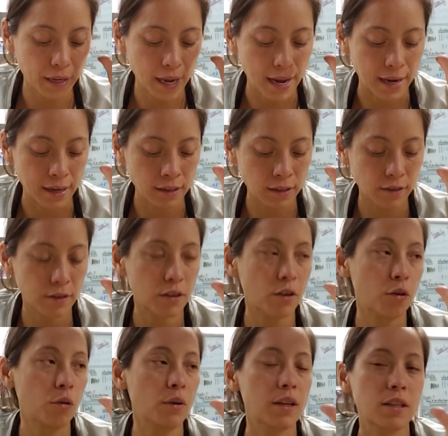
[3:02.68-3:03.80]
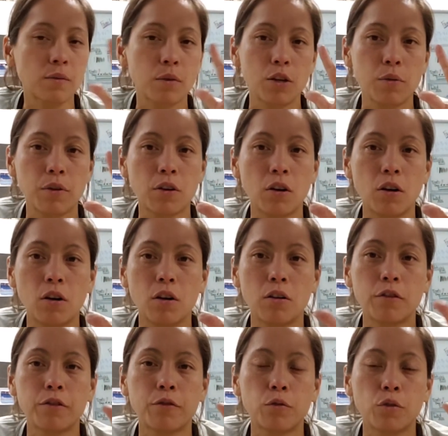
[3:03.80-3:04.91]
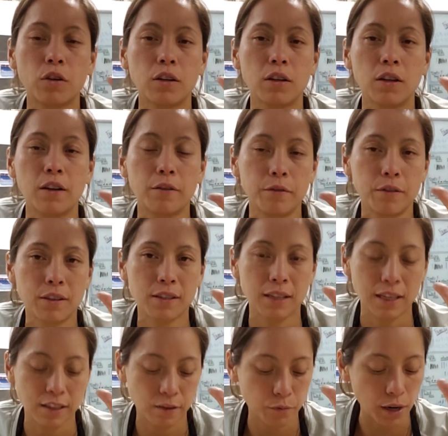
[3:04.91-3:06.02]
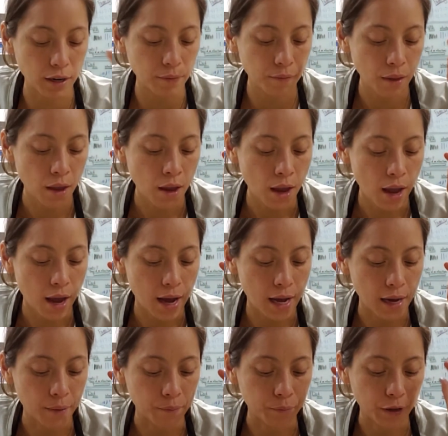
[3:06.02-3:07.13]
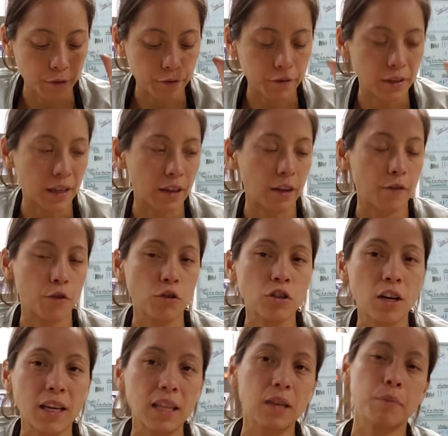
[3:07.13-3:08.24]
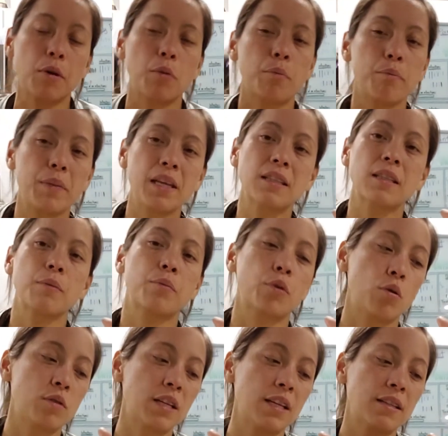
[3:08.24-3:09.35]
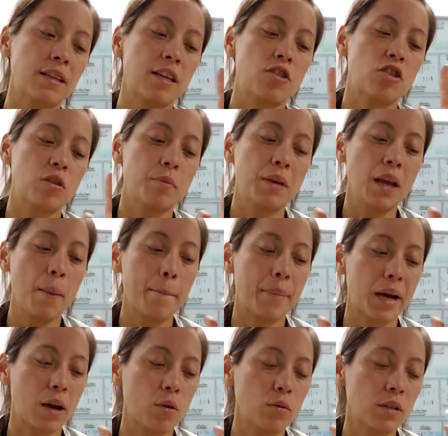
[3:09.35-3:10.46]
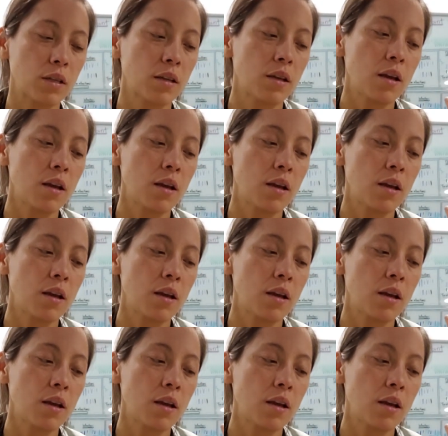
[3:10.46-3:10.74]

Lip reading: hand, though, is what you would call for a slice of bread. But like if you're talking about meats and proteins, it should be about